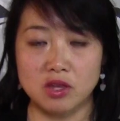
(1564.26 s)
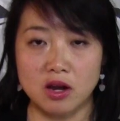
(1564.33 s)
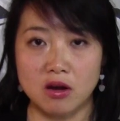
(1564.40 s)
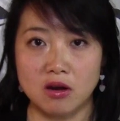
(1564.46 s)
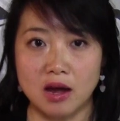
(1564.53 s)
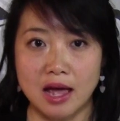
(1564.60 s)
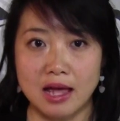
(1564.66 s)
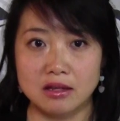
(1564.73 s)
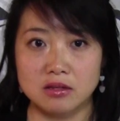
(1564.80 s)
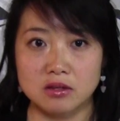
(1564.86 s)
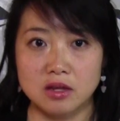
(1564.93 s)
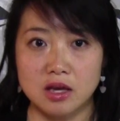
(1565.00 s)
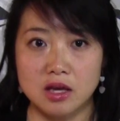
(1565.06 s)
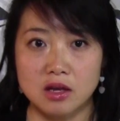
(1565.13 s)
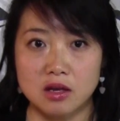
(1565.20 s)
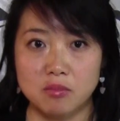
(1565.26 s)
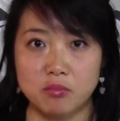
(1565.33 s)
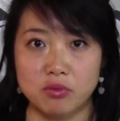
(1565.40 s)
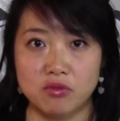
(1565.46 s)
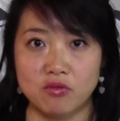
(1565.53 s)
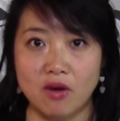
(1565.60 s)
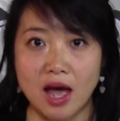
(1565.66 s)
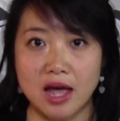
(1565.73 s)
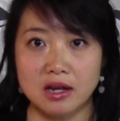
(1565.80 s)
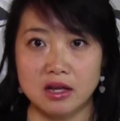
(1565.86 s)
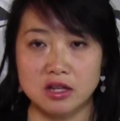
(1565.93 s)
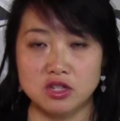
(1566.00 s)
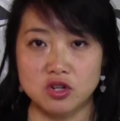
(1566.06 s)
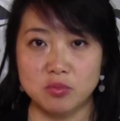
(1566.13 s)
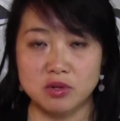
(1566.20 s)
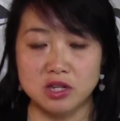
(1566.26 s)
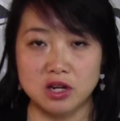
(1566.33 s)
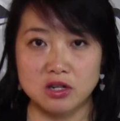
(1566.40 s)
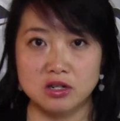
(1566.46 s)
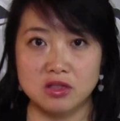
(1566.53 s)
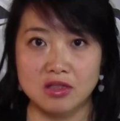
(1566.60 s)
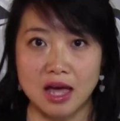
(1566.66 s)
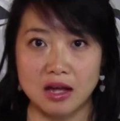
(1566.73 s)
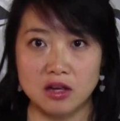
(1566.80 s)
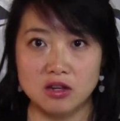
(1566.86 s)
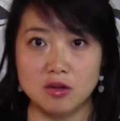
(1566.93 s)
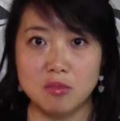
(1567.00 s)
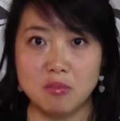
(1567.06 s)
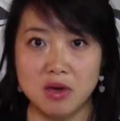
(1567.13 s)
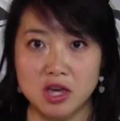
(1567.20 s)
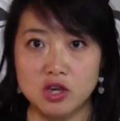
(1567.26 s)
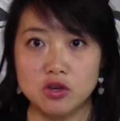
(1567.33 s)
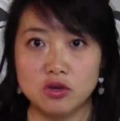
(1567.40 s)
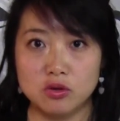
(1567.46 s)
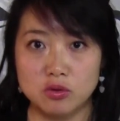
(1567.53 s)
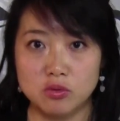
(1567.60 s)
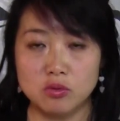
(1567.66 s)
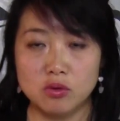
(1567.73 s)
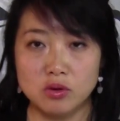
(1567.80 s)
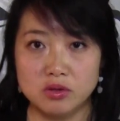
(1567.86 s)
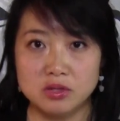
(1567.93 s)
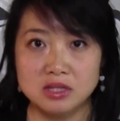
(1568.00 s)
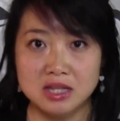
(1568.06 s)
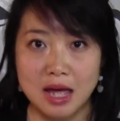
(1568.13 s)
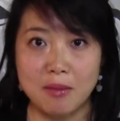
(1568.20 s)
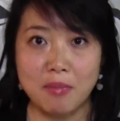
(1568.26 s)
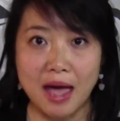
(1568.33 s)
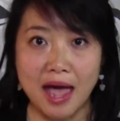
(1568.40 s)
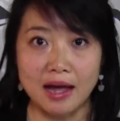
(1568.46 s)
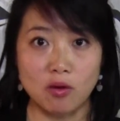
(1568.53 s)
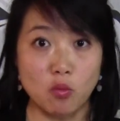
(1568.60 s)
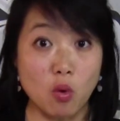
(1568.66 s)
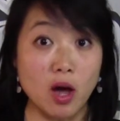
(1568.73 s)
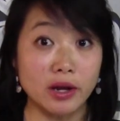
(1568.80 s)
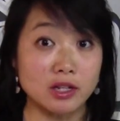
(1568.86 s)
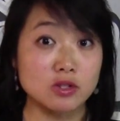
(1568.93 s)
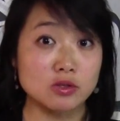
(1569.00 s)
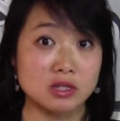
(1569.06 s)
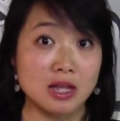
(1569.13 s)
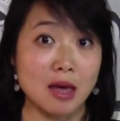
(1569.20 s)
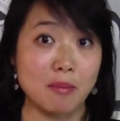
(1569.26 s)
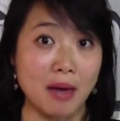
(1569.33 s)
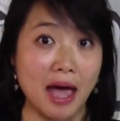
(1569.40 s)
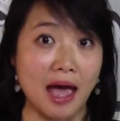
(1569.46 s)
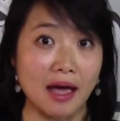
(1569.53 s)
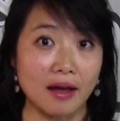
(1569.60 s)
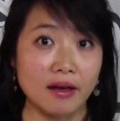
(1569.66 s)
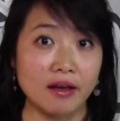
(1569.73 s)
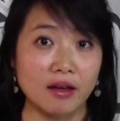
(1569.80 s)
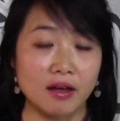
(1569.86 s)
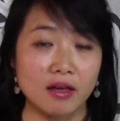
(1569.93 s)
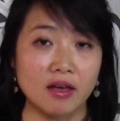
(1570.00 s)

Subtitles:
there and provide an interpretation that going to make you step back, wanting to step back,